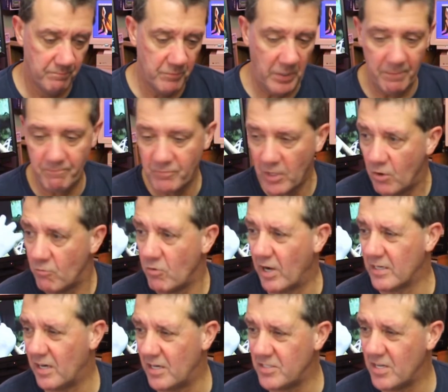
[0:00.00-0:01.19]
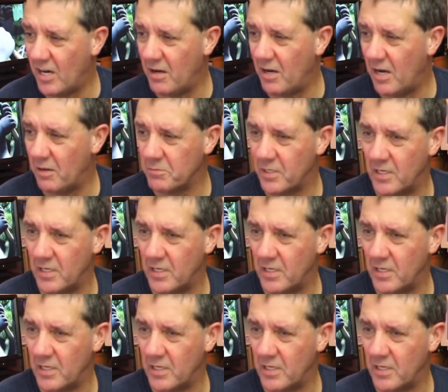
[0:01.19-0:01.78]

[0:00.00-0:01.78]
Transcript: But right, guys, I'm